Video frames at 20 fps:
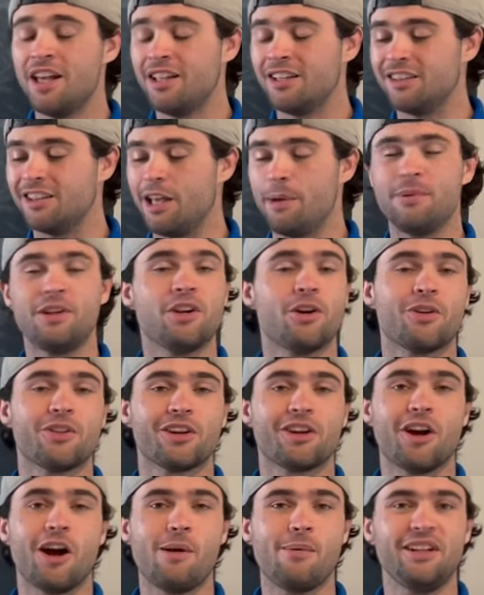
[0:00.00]
Let me know in the
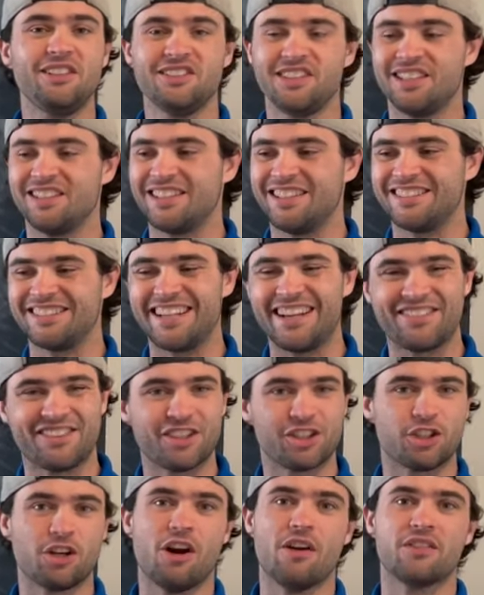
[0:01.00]
comments, and let's get this
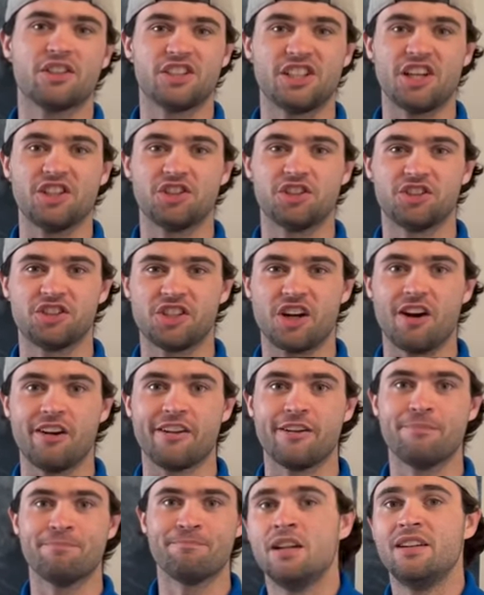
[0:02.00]
conversation
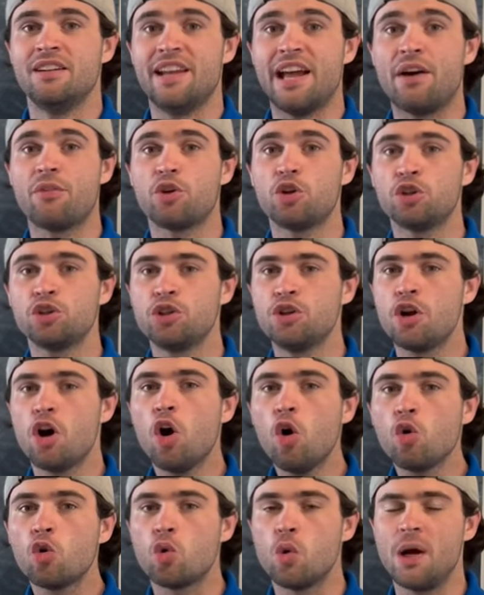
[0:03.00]
started. Now, there's
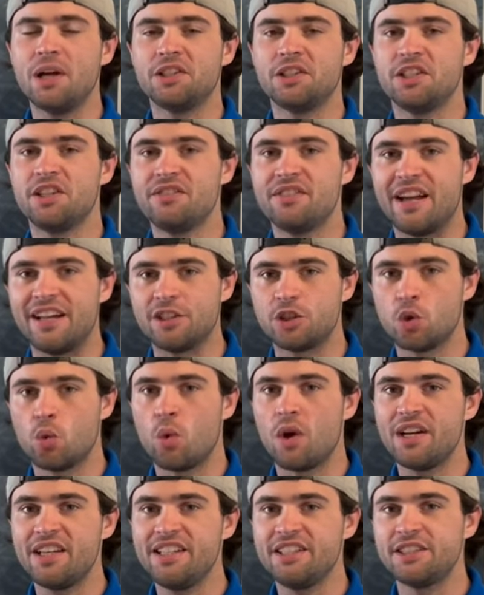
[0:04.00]
no question that
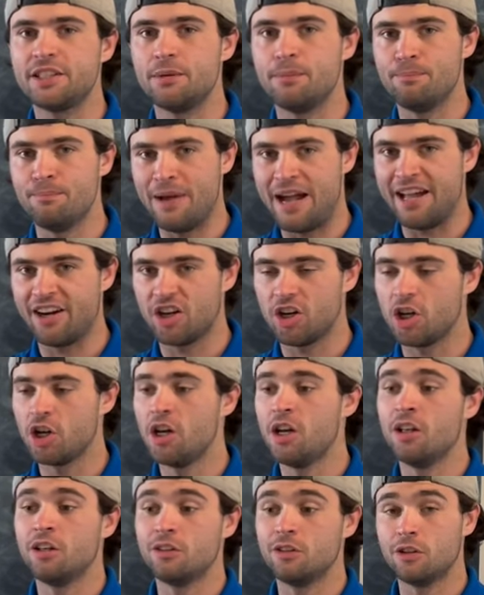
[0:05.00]
20s matter.
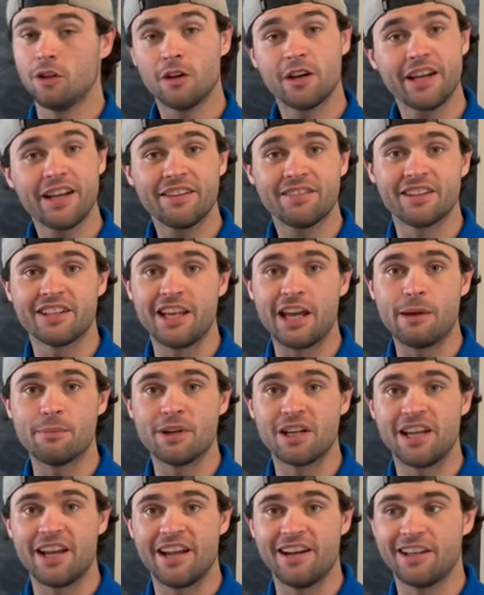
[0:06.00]
Looking at the game
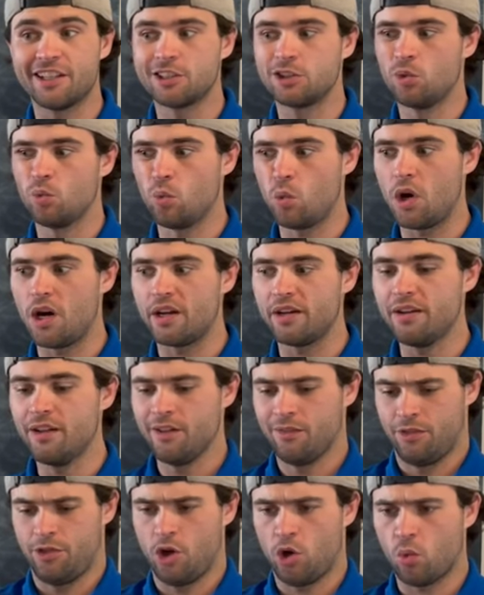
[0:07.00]
mechanics, 1,
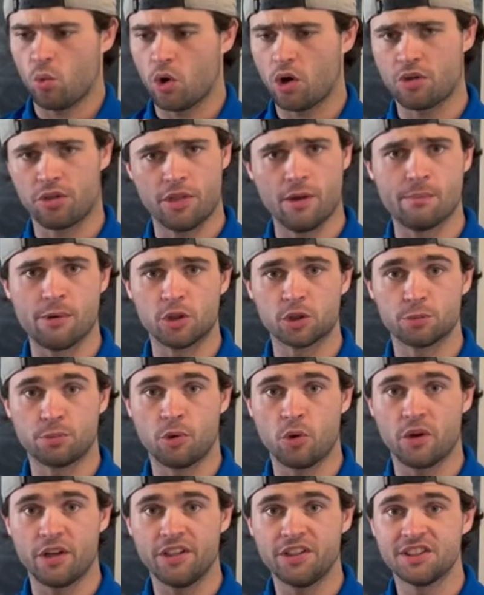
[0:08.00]
they're worth the most
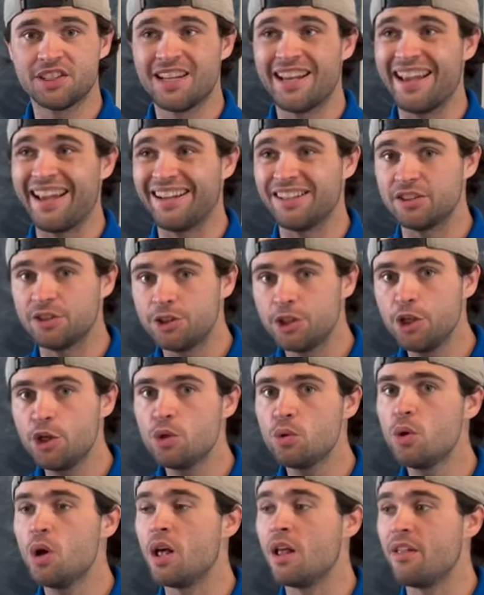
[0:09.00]
points, and
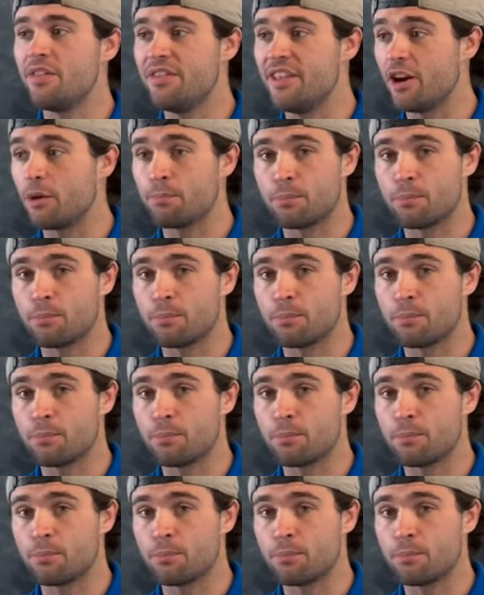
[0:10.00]
2, they're